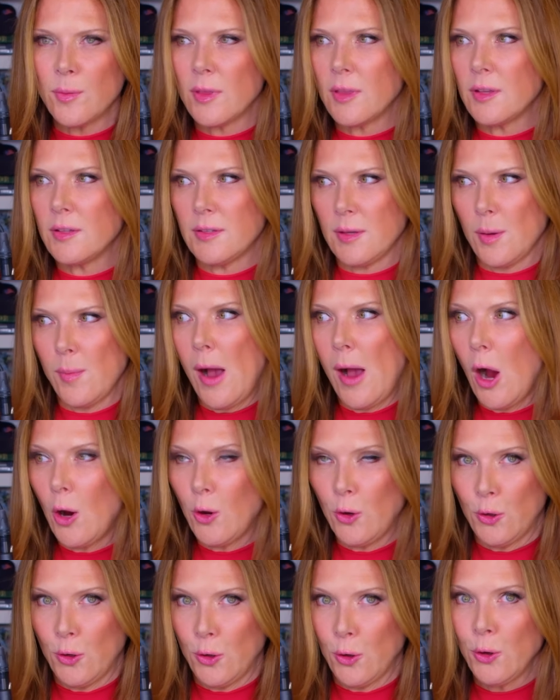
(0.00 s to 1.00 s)
FEMA, then
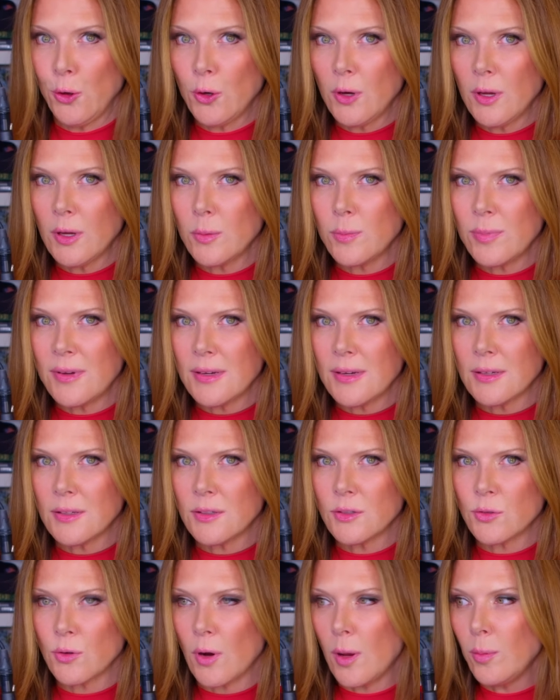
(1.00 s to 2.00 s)
somehow you're going to be
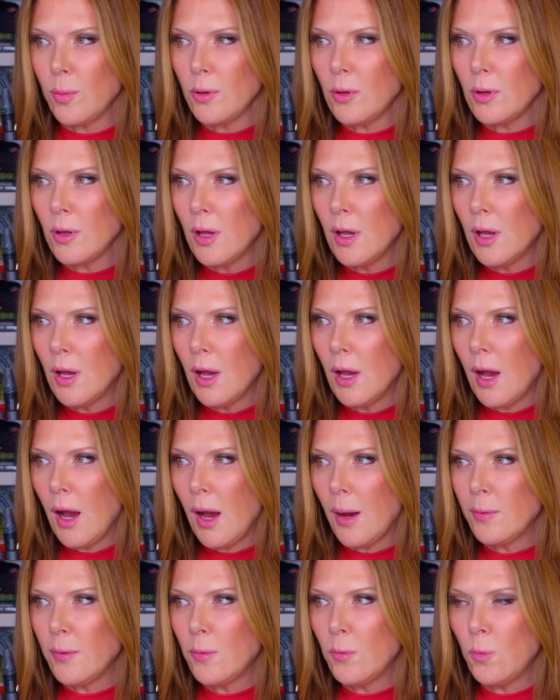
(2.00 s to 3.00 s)
in trouble.
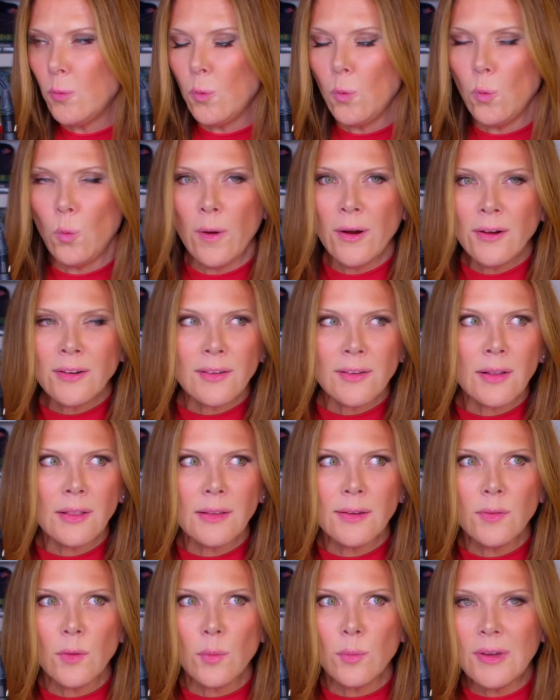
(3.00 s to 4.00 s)
I mean, where does
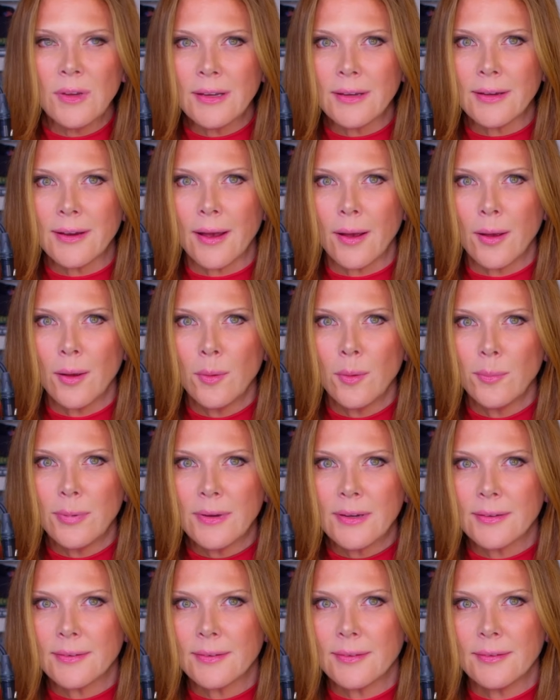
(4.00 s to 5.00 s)
that leave the media?
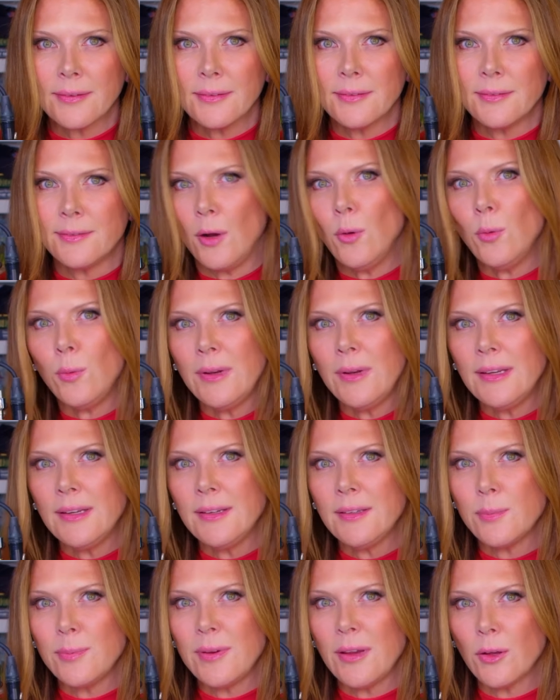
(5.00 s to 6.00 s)
Because don't we
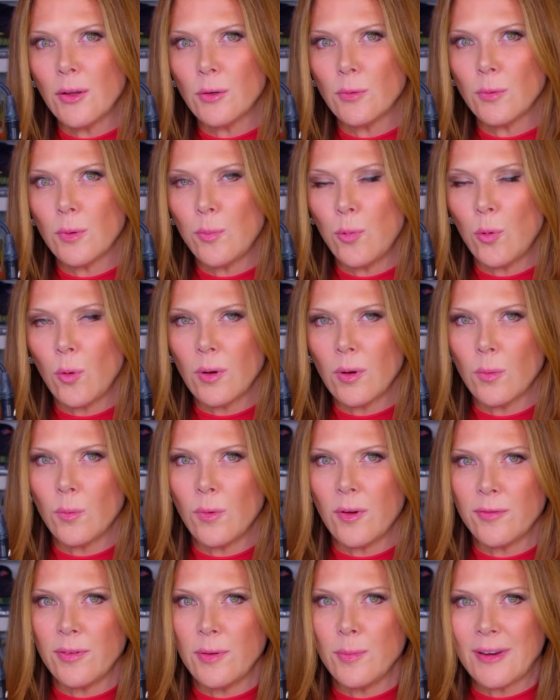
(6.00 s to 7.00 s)
need to be able to report
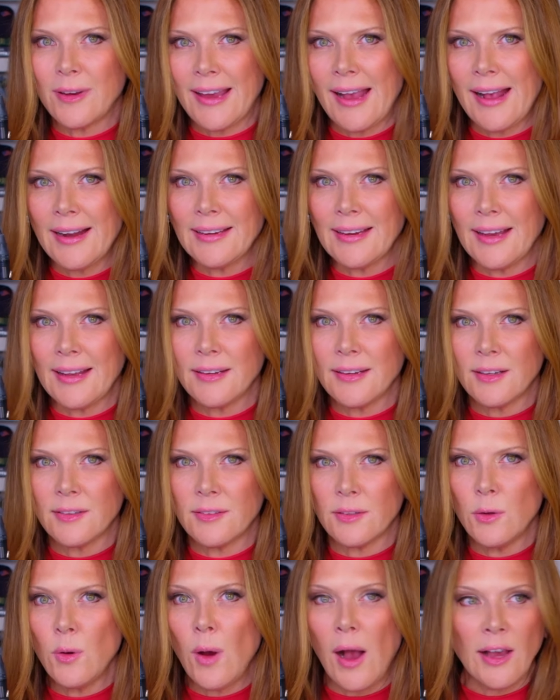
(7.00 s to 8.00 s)
on what FEMA can and
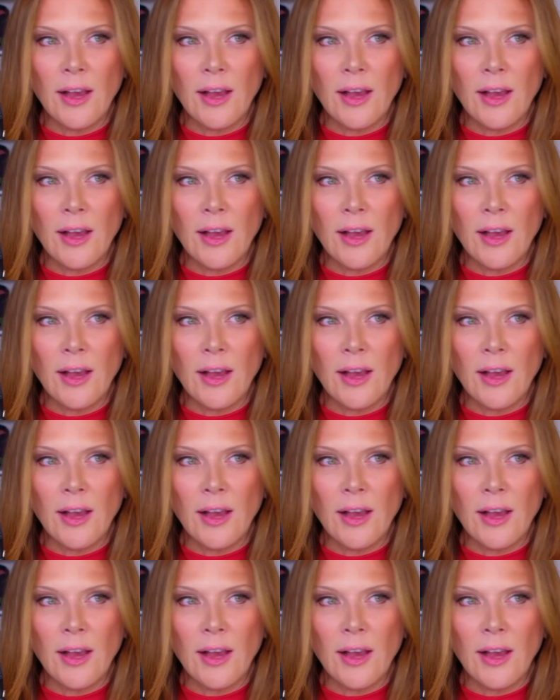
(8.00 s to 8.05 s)
cannot do?